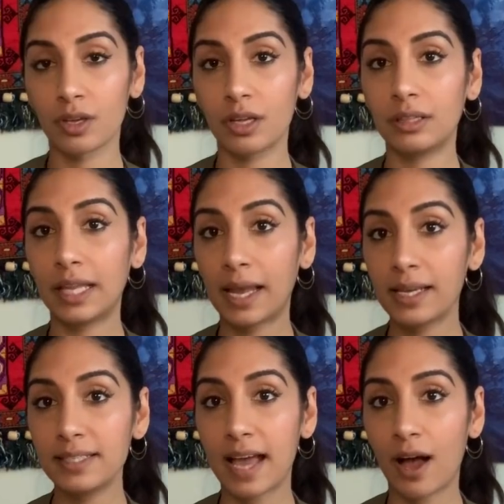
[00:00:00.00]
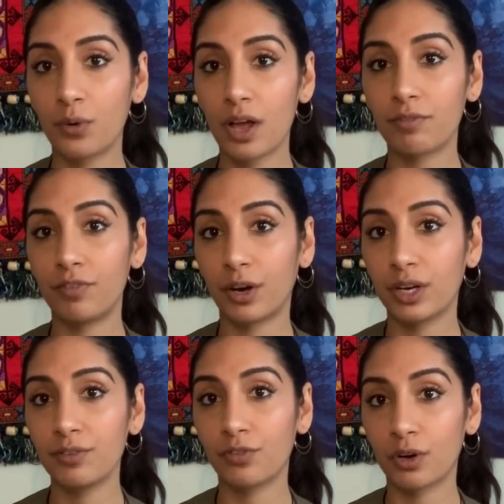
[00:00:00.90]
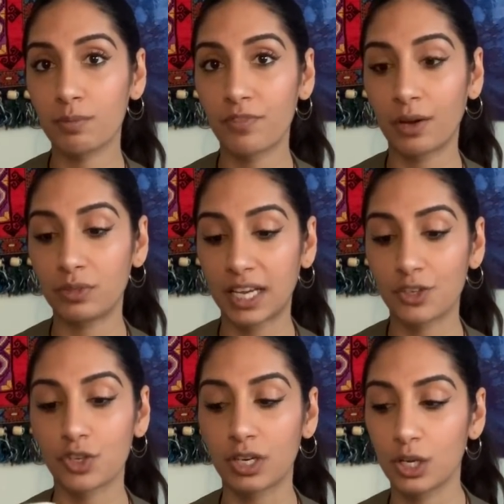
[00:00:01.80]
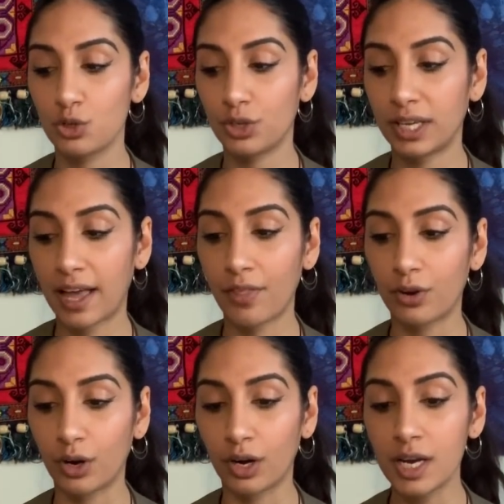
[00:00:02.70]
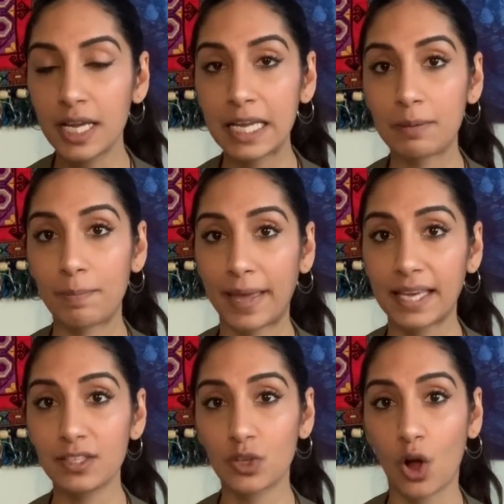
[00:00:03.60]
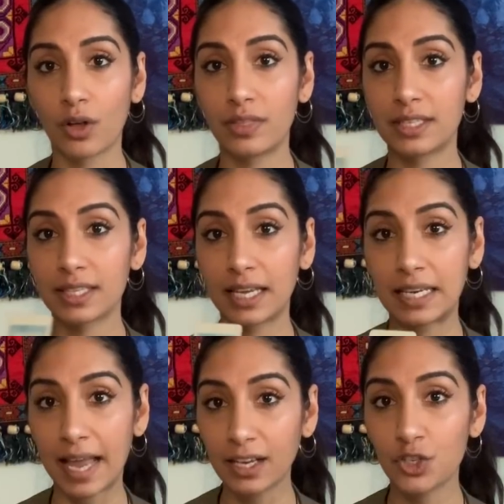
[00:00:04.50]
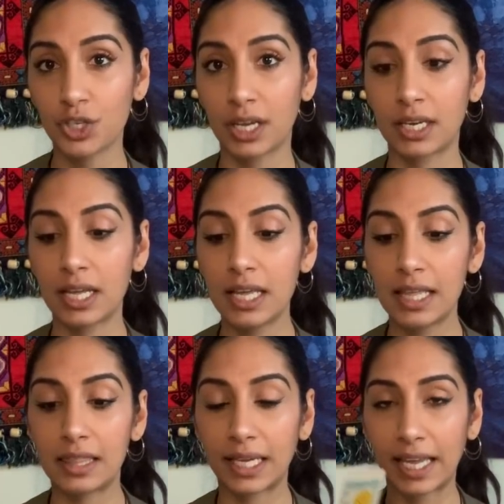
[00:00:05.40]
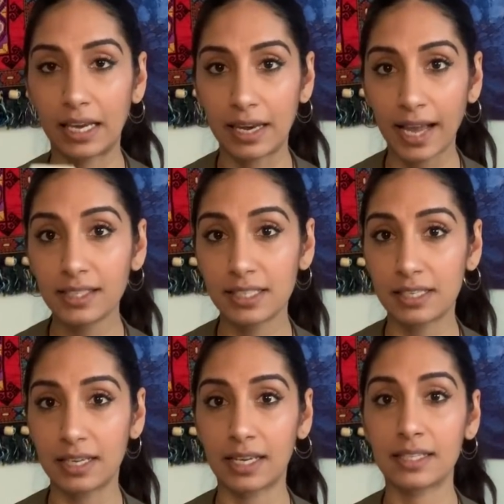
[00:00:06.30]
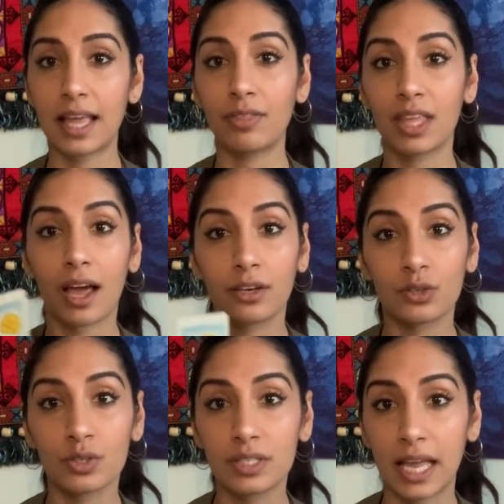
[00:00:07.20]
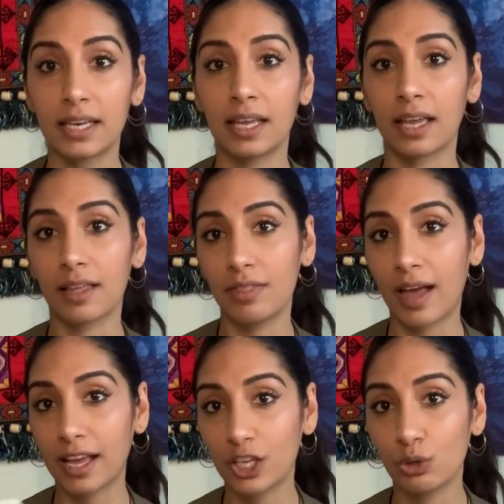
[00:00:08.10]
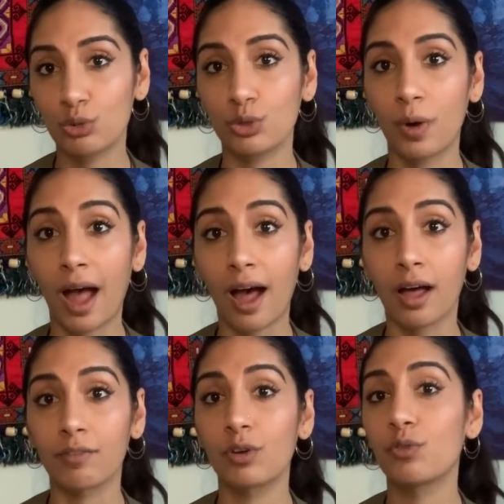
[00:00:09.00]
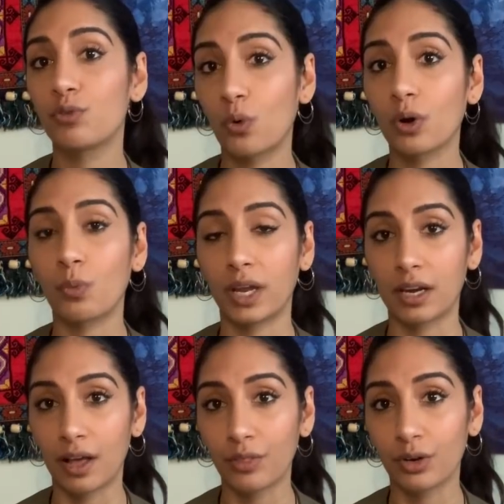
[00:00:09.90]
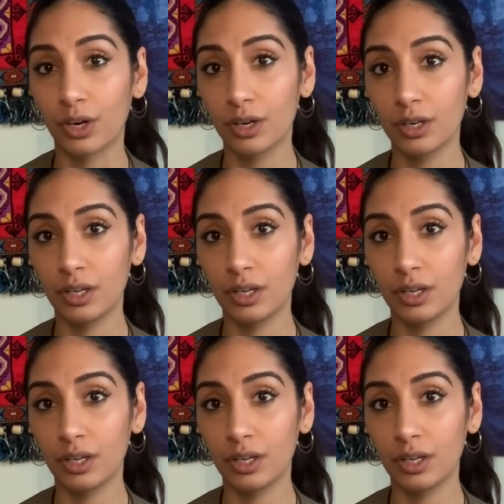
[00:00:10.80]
Laying down a very firm foundation together based on this connection, the connectedness, and the understanding that you two have for one another.